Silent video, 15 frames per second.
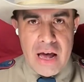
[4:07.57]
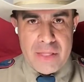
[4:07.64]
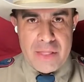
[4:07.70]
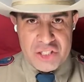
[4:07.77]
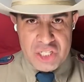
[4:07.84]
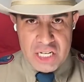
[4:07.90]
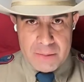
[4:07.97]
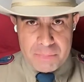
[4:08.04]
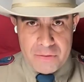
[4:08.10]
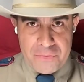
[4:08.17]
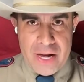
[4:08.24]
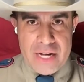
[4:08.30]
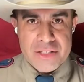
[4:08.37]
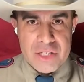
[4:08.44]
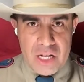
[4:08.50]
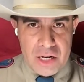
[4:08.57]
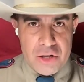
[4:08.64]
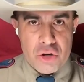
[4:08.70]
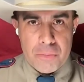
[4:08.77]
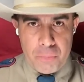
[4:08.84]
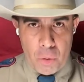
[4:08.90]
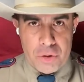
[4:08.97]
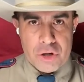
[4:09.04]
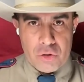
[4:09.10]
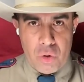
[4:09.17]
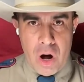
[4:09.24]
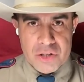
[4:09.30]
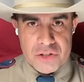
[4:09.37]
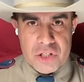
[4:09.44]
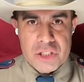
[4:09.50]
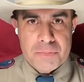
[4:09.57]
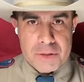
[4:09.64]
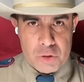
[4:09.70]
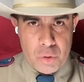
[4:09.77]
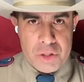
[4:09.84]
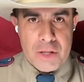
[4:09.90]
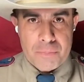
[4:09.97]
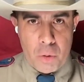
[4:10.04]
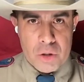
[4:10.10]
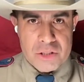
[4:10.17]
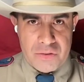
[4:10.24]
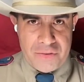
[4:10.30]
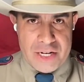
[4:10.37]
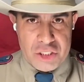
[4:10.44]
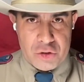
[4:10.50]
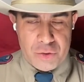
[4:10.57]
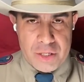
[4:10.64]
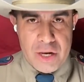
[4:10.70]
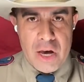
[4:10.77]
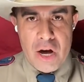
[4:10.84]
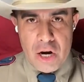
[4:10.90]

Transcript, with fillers: that's going to prevent illegal border crossings between the ports of entry.